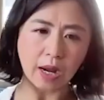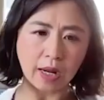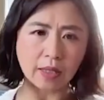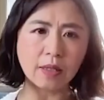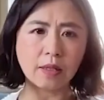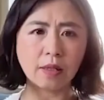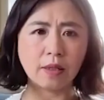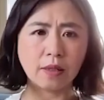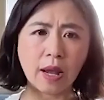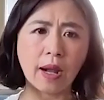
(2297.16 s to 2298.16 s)
aside,
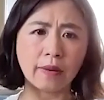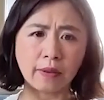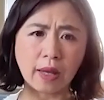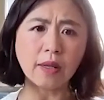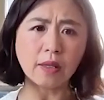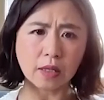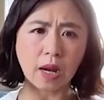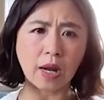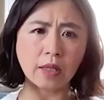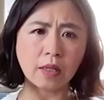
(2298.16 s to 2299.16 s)
yeah, that
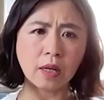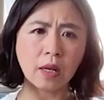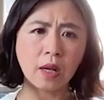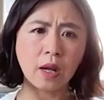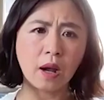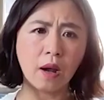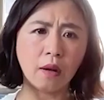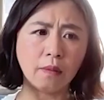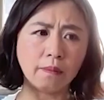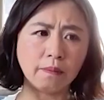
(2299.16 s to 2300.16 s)
aside,
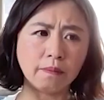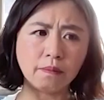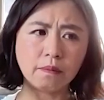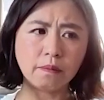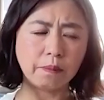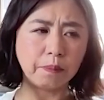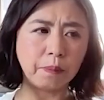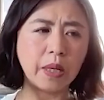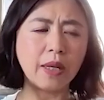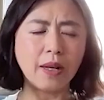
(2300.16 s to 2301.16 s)
um,
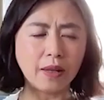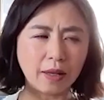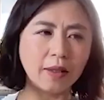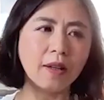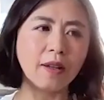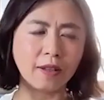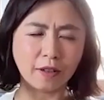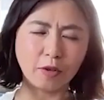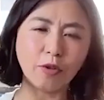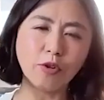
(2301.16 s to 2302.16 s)
being in a
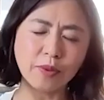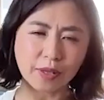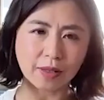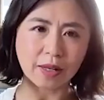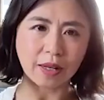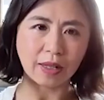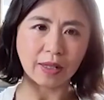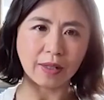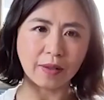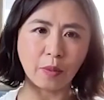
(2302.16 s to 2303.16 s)
group
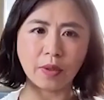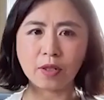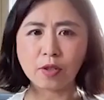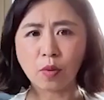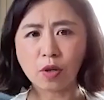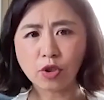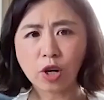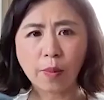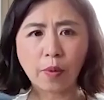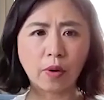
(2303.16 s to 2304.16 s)
setting, whether it's a
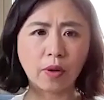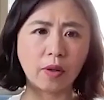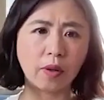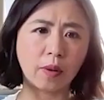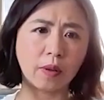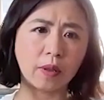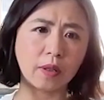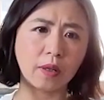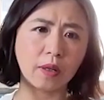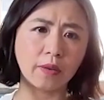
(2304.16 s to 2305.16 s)
workshop or
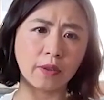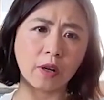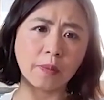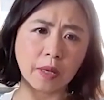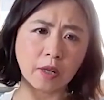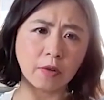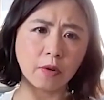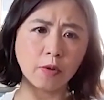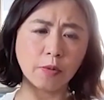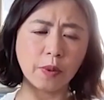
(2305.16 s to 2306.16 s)
a therapy
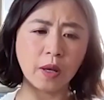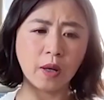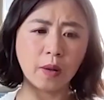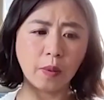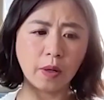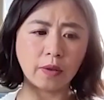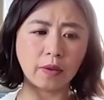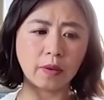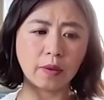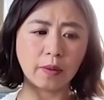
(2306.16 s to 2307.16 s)
group
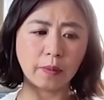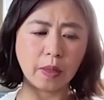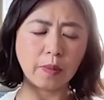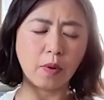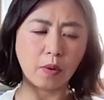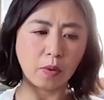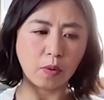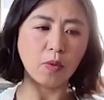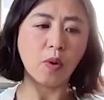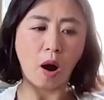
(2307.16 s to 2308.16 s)
with people
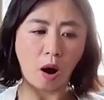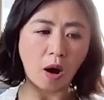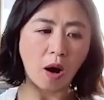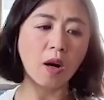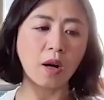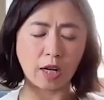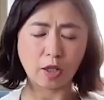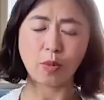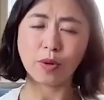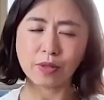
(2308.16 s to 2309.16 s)
who are
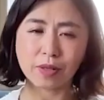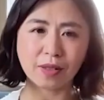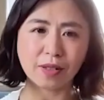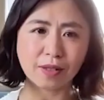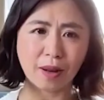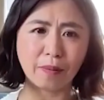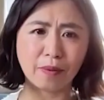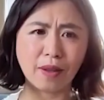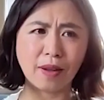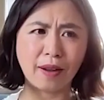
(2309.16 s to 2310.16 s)
experiencing the same
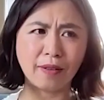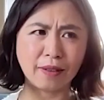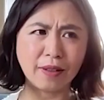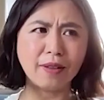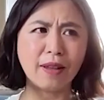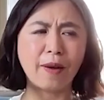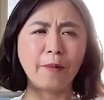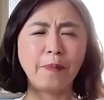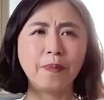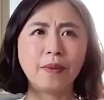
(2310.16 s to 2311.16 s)
thing, I think that